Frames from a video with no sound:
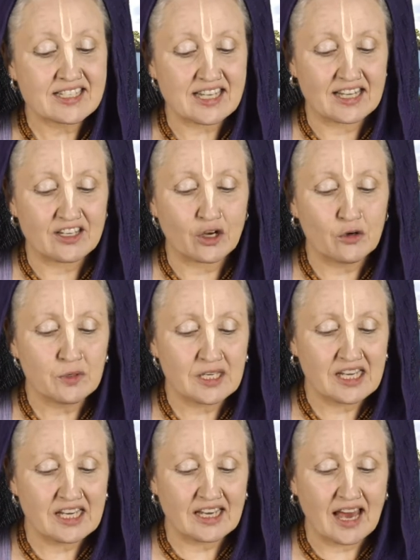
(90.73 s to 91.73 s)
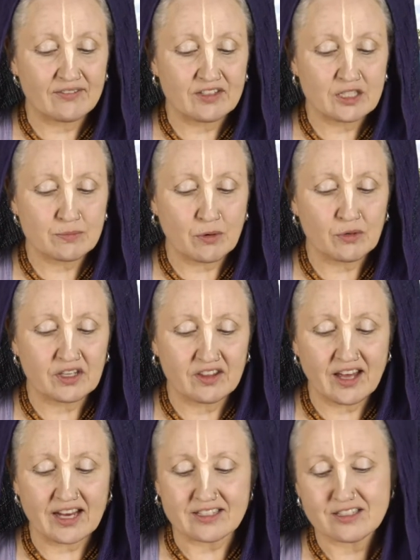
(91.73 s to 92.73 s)
said, O king, having spoken
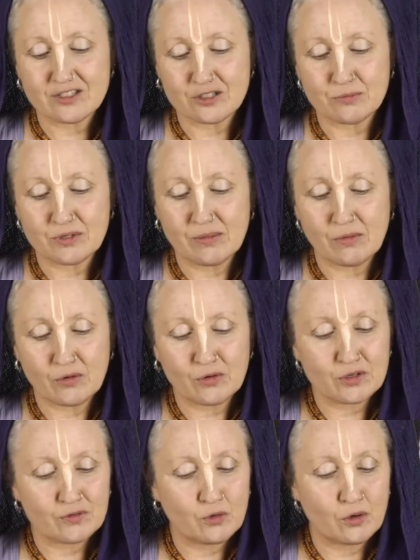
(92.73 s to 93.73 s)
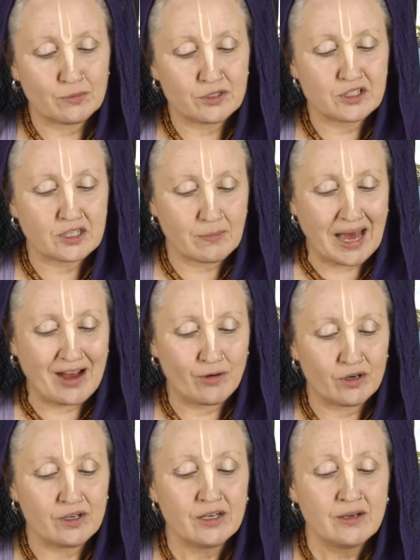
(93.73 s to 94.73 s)
thus, the supreme lord of all mystic
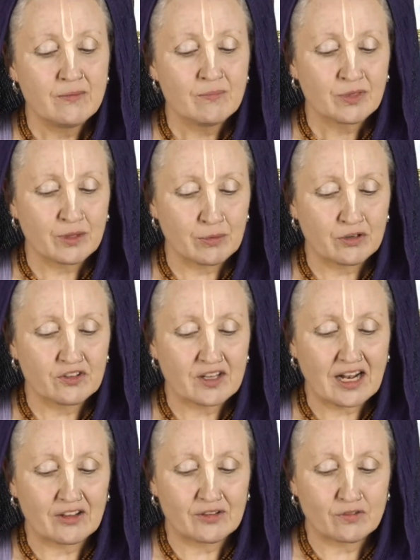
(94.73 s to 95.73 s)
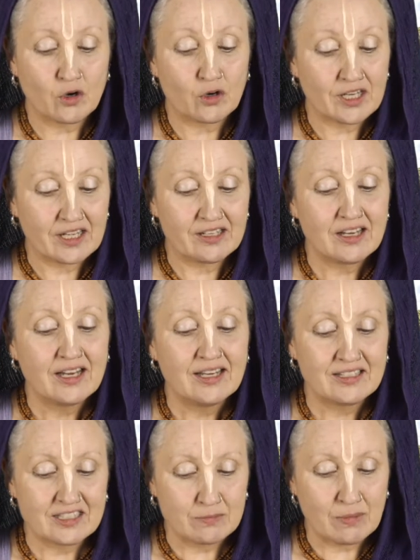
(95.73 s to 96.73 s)
power, the personality of Godhead,
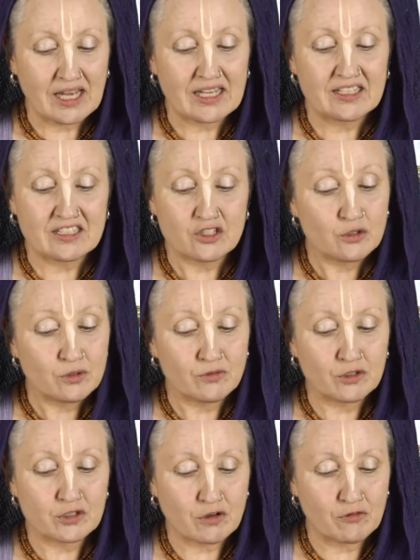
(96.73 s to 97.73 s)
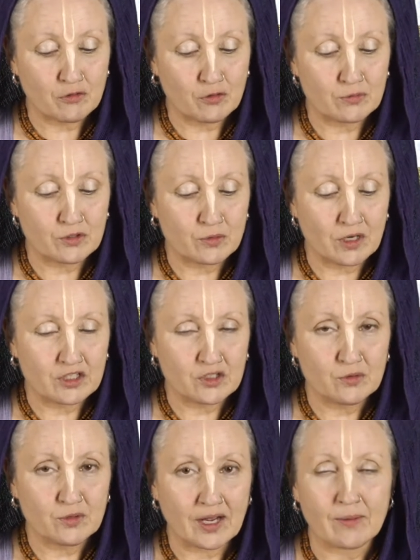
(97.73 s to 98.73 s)
displayed his universal form to
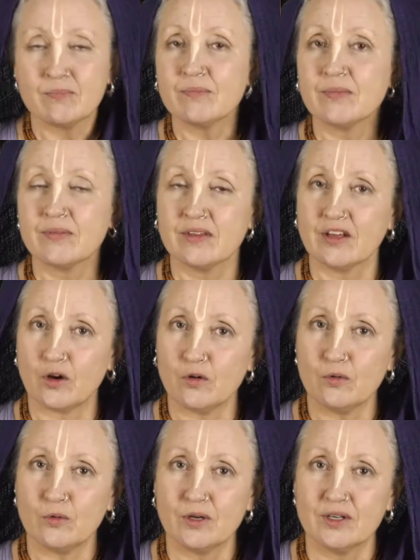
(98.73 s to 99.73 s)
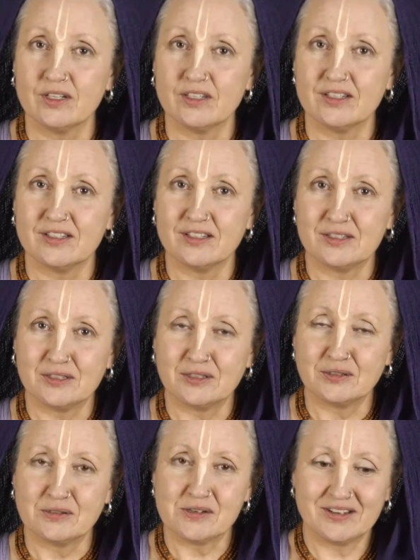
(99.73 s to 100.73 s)
Arjuna. Oh,
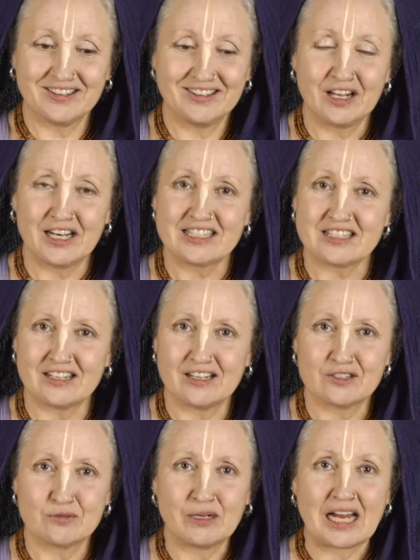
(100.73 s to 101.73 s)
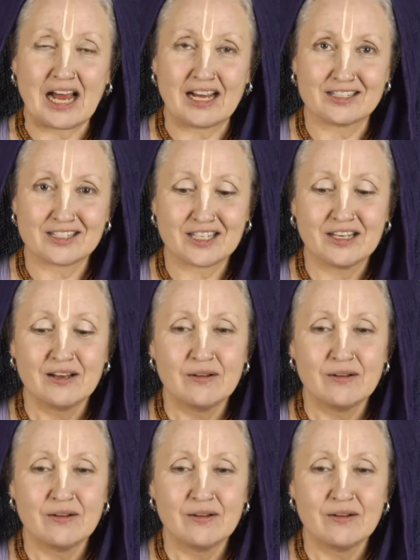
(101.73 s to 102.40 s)
the listeners will ask,